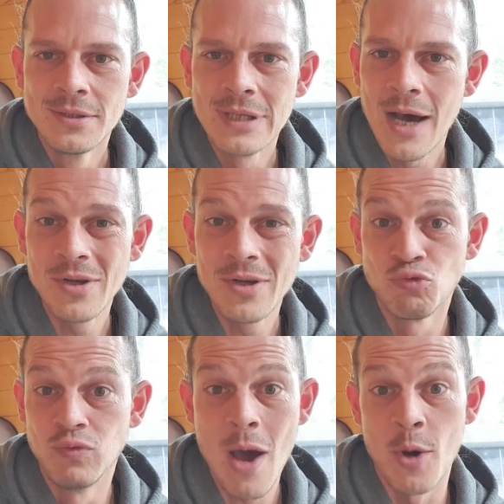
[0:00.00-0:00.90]
Now I
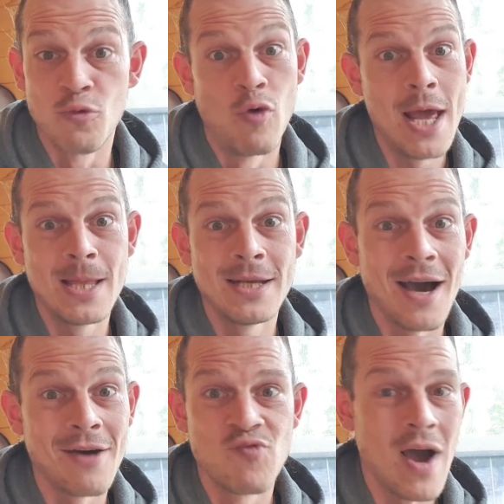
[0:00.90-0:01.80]
now I really
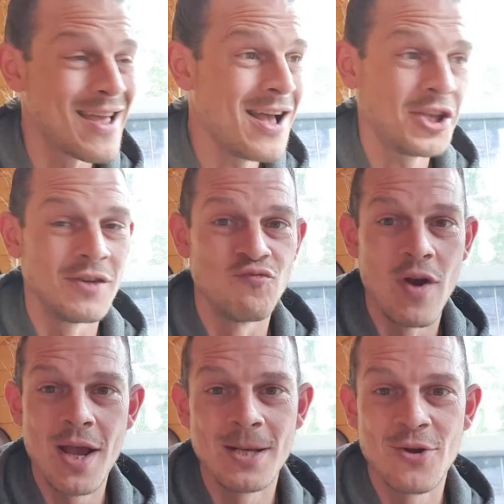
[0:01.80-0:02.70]
I, I actually
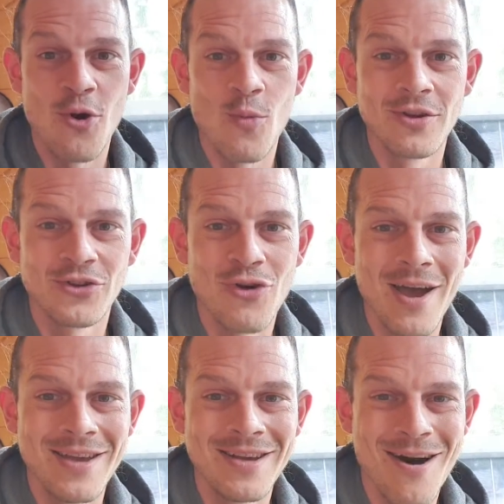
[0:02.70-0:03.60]
really don't want to try
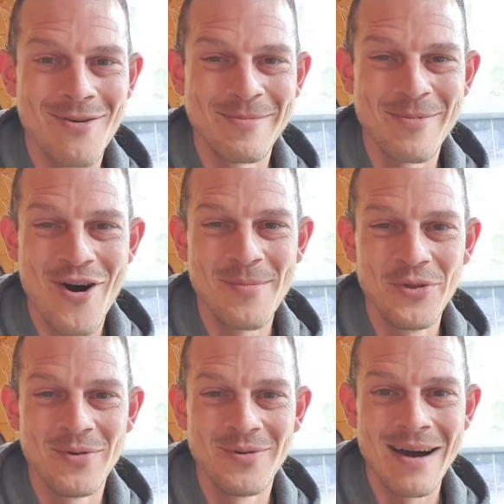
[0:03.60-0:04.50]
it now. I'm on, I'm
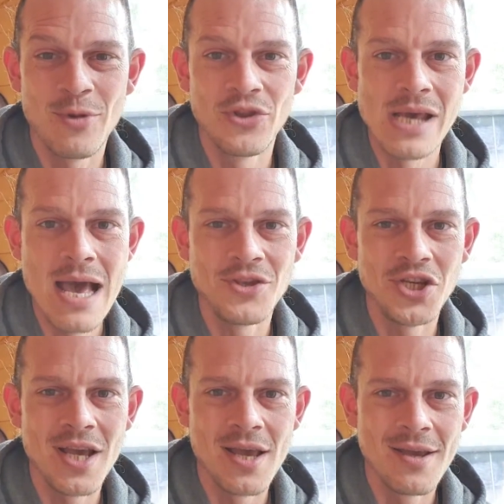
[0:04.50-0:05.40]
on the I'm on the edge
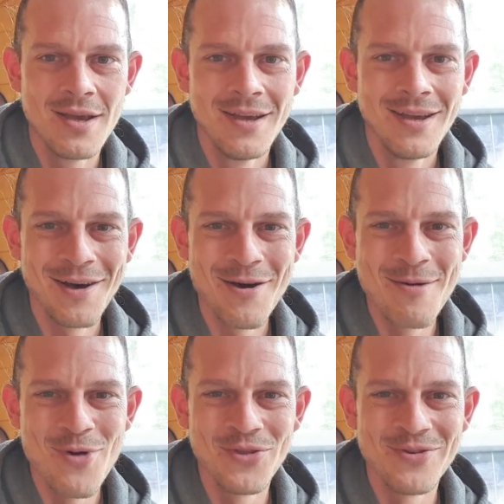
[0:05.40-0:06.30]
here.
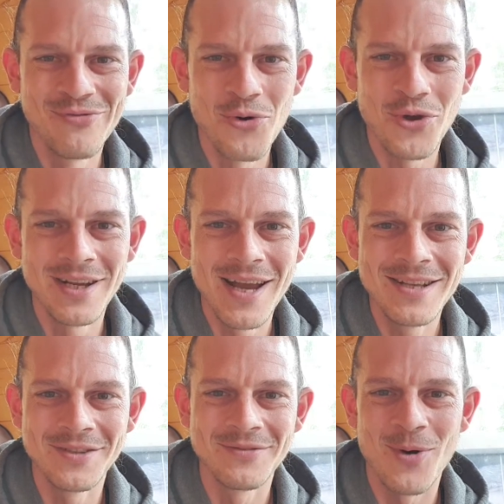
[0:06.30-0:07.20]
I'm on the fucking
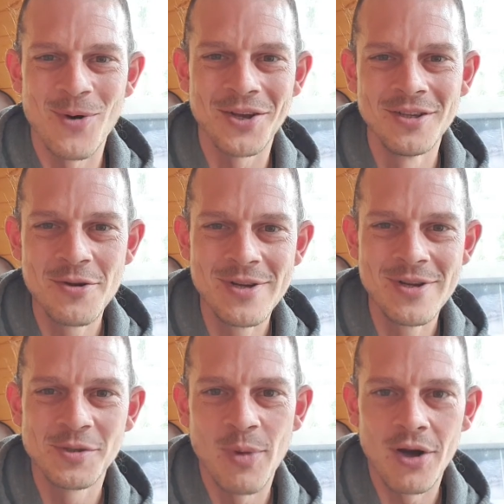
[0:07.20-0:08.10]
edge of what I can do in
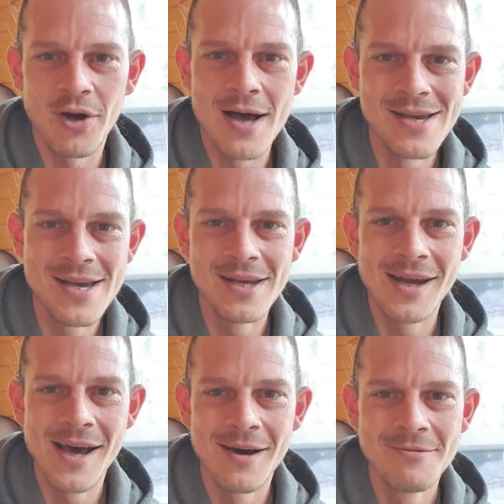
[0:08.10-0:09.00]
the spotlight here
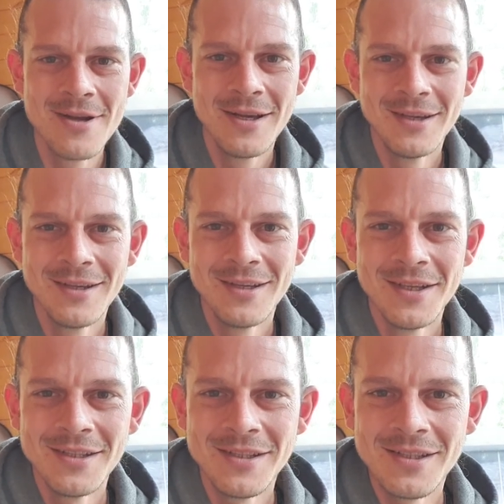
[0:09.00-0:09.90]
now.
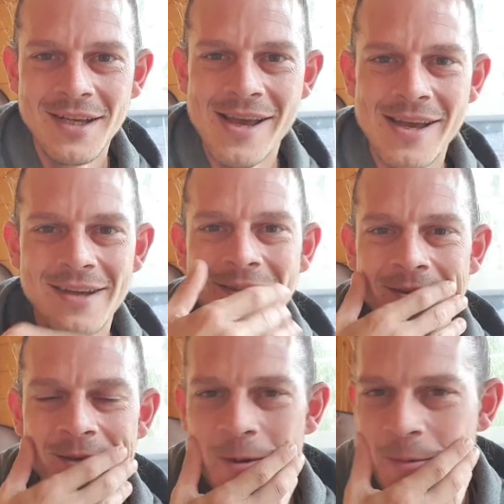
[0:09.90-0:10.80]
Shit.
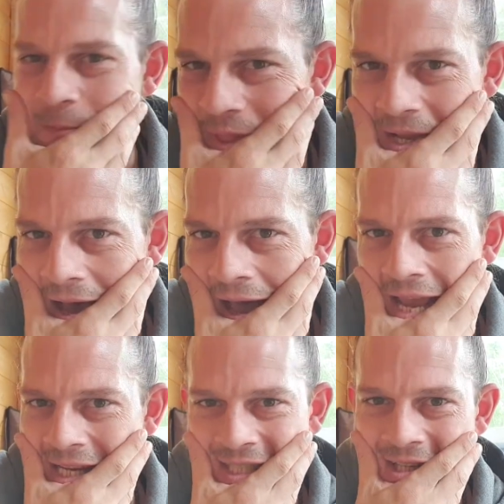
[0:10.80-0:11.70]
I
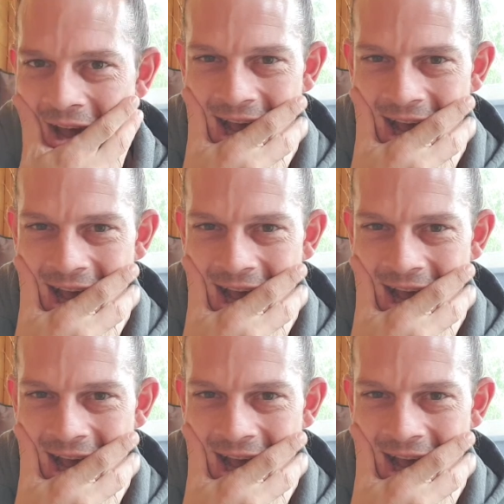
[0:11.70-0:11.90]
ain't.